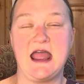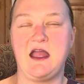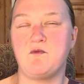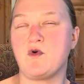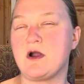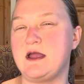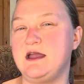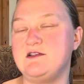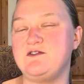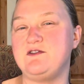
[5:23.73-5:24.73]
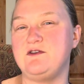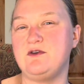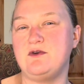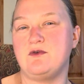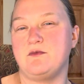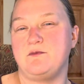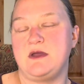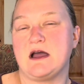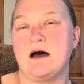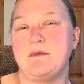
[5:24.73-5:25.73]
and we're into
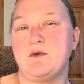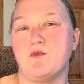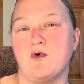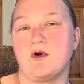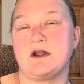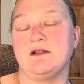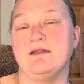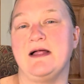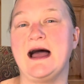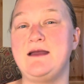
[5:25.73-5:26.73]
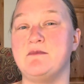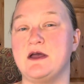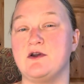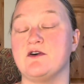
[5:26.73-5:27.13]
becoming more in alignment